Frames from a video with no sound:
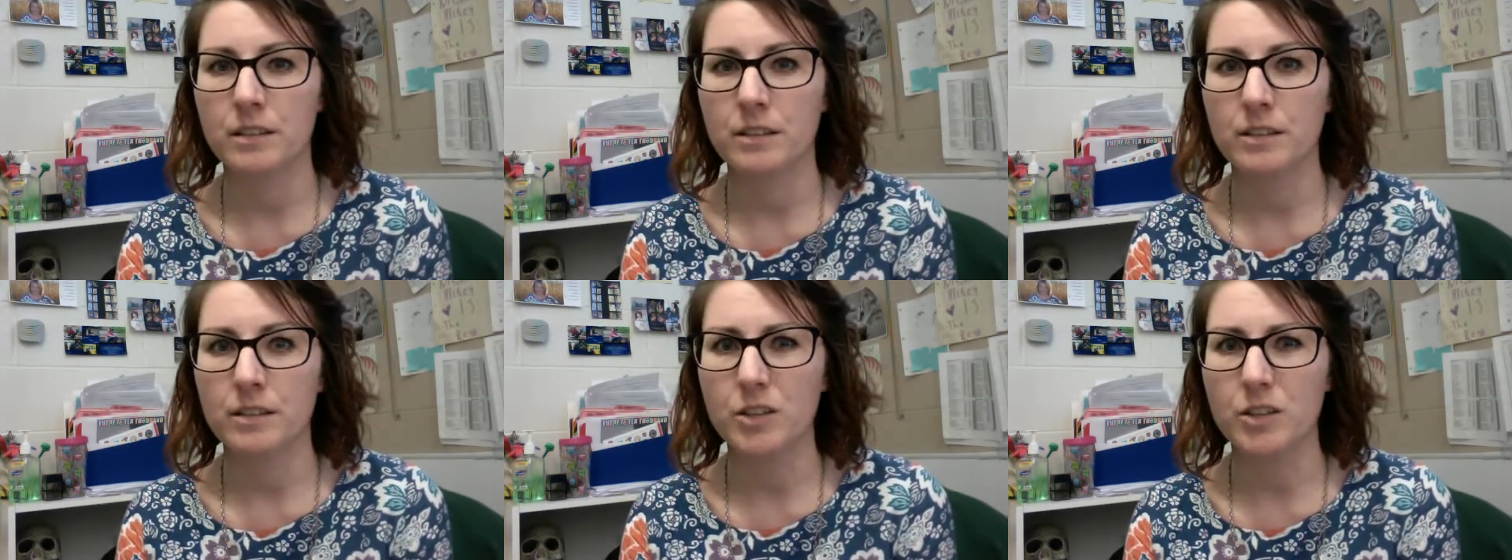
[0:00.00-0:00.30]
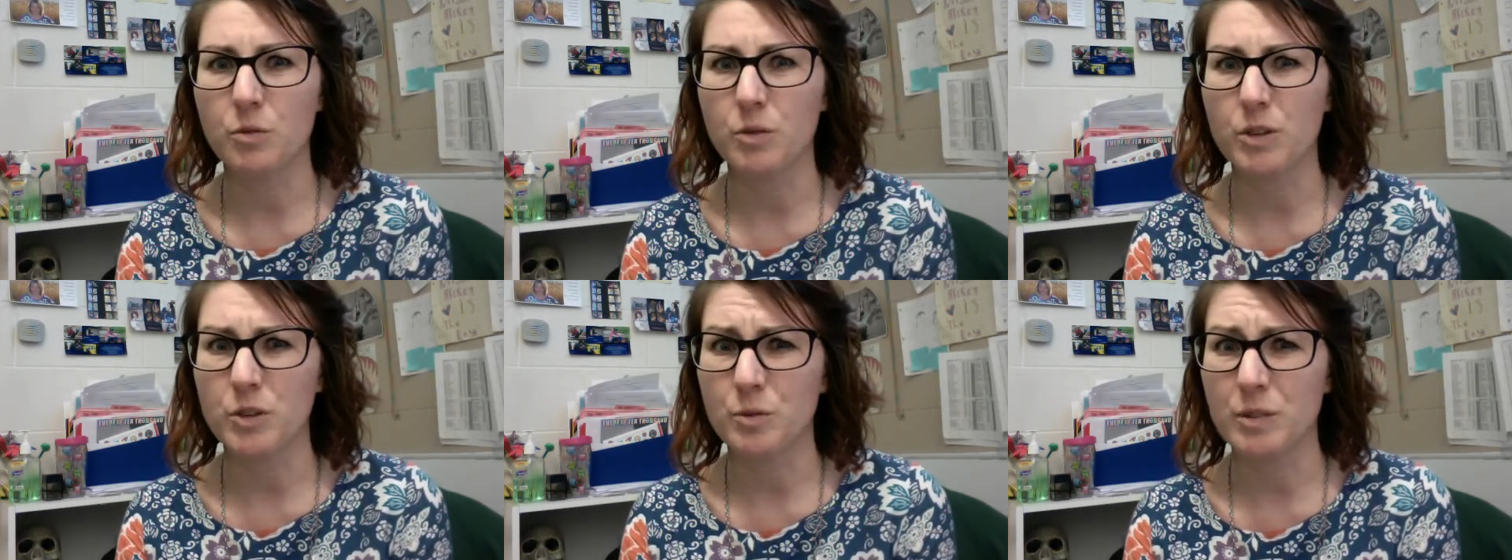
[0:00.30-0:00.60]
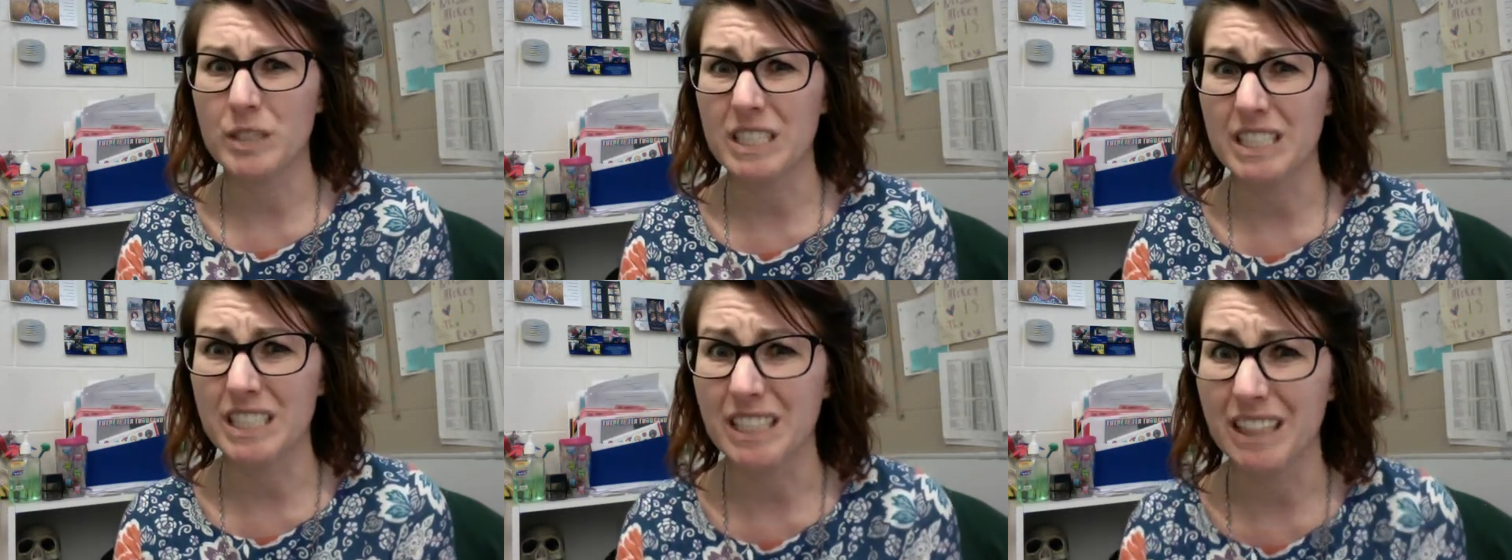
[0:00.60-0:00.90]
Do you wish we
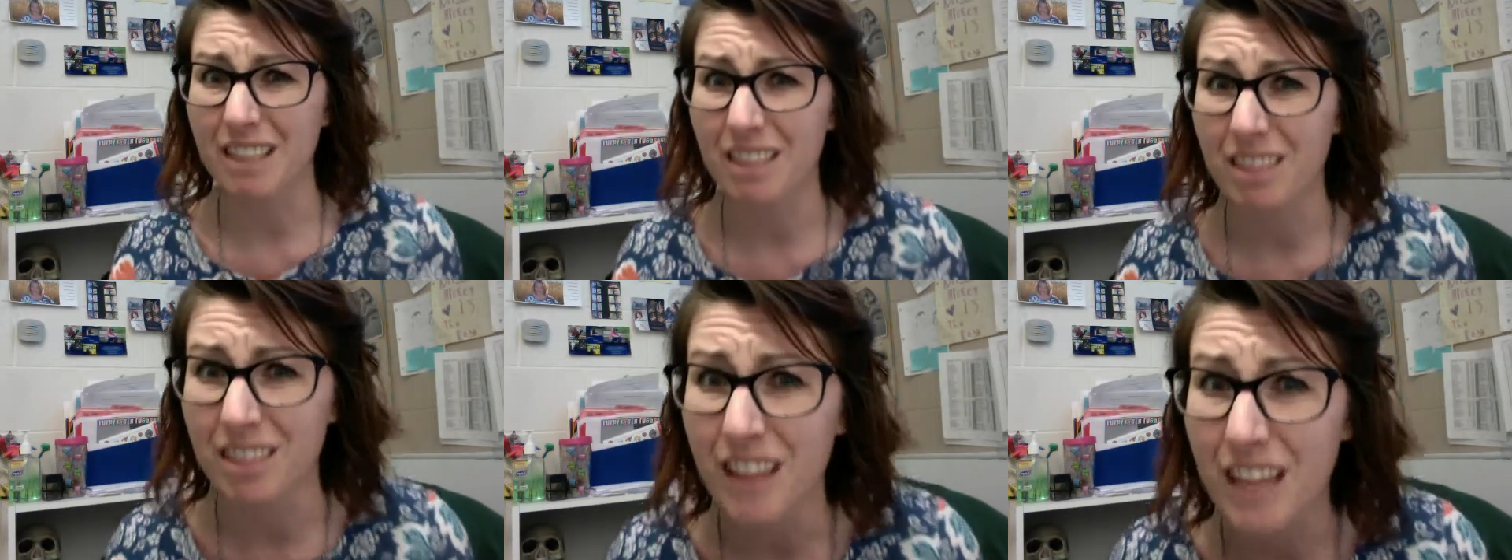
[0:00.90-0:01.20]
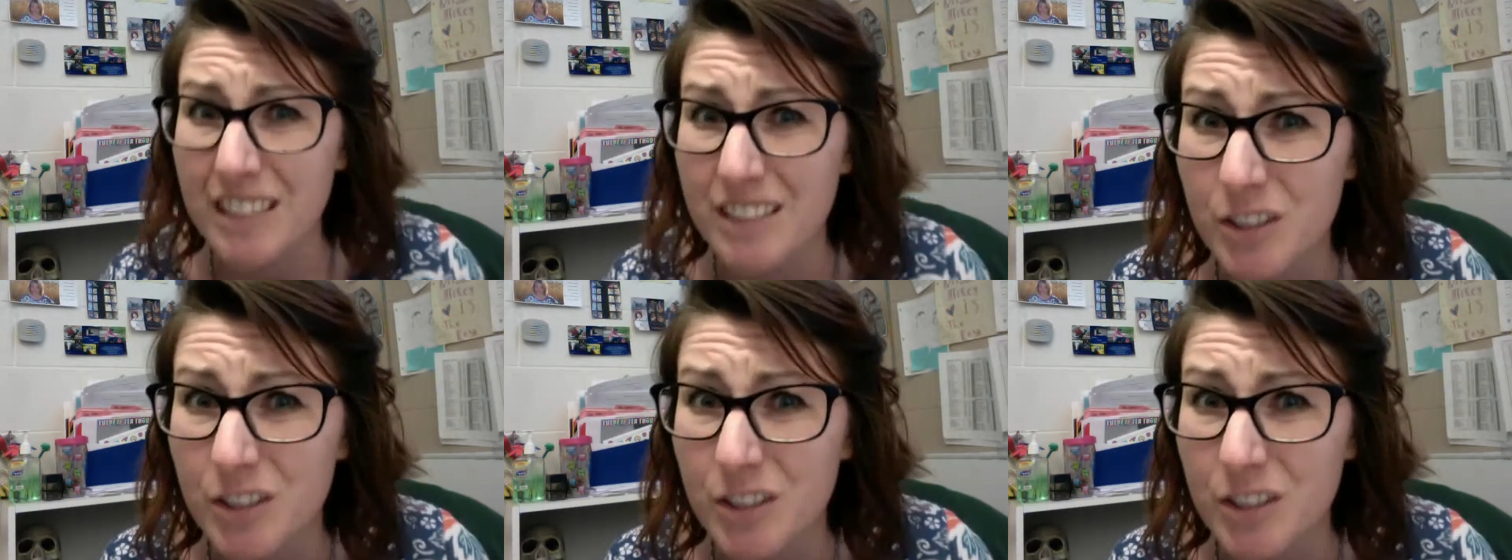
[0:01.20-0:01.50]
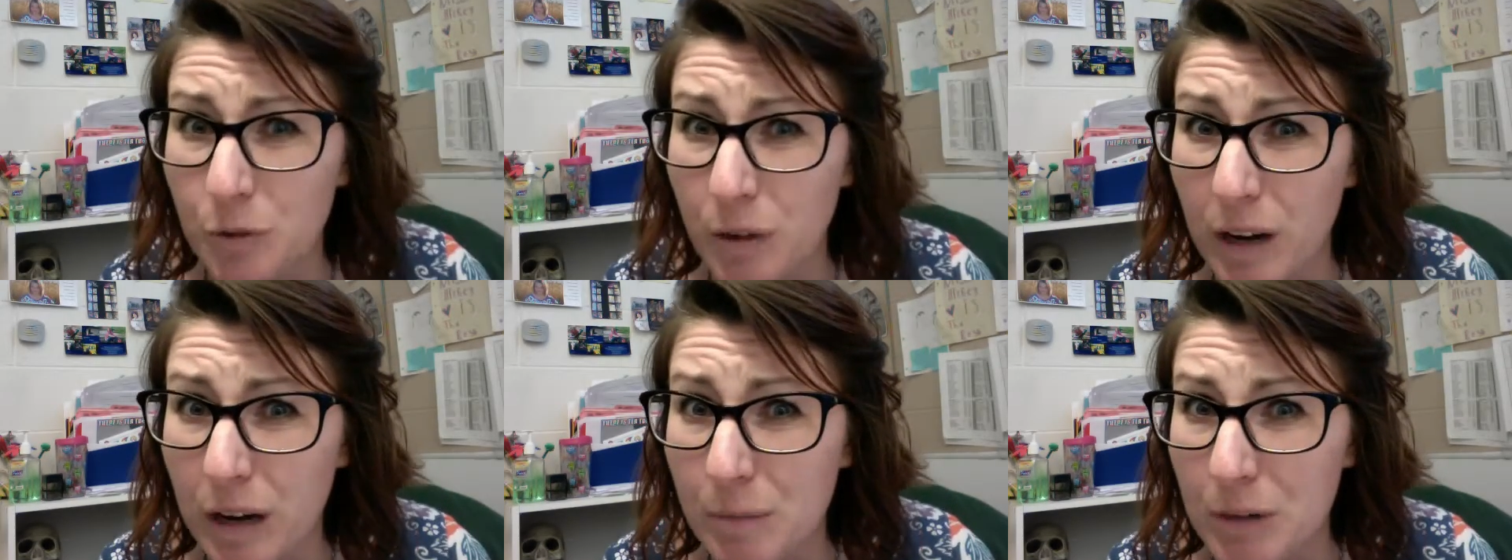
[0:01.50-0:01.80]
did less
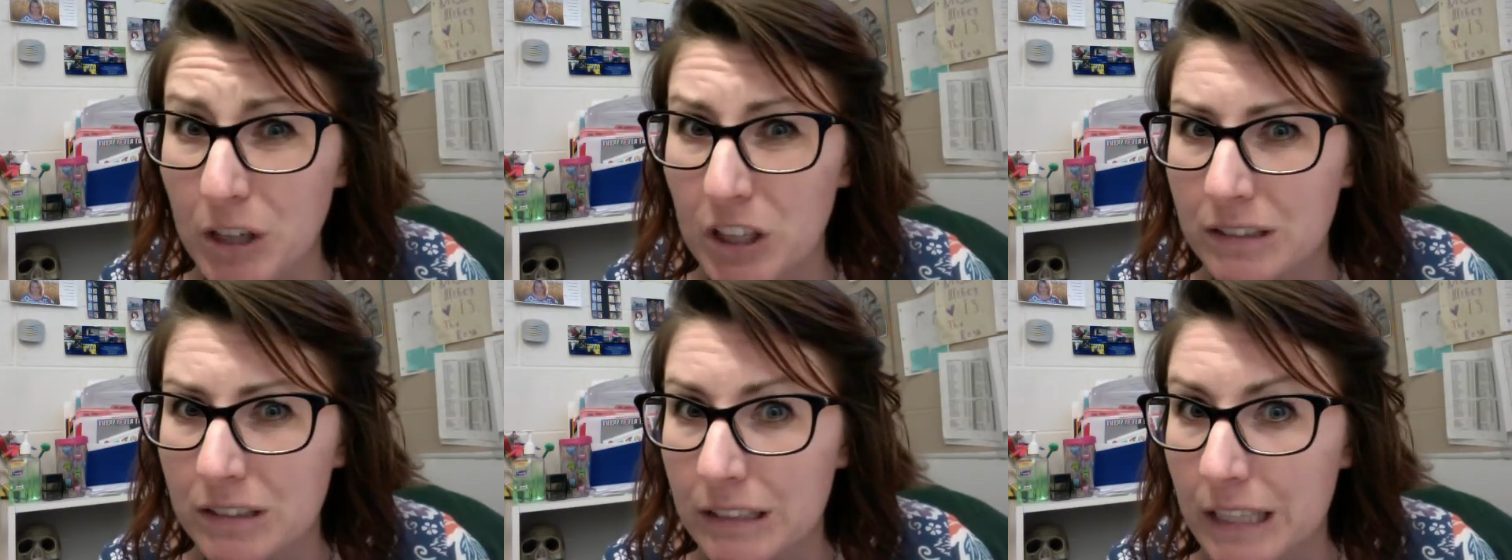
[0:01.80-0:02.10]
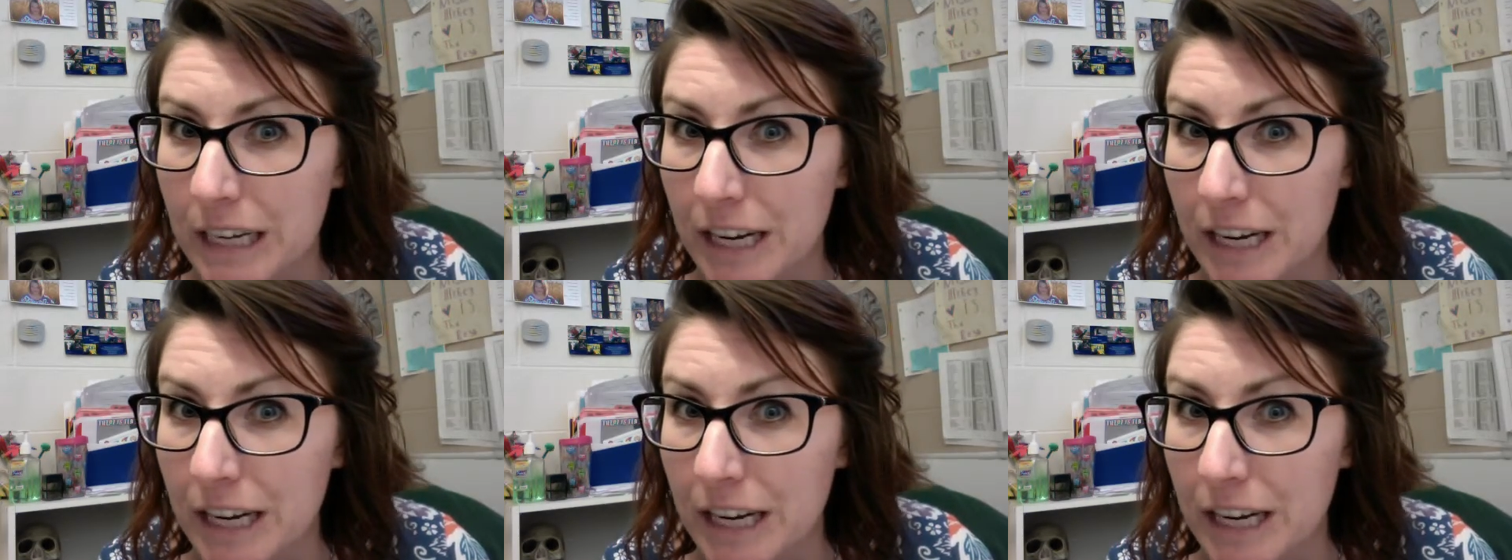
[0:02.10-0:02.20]
grammar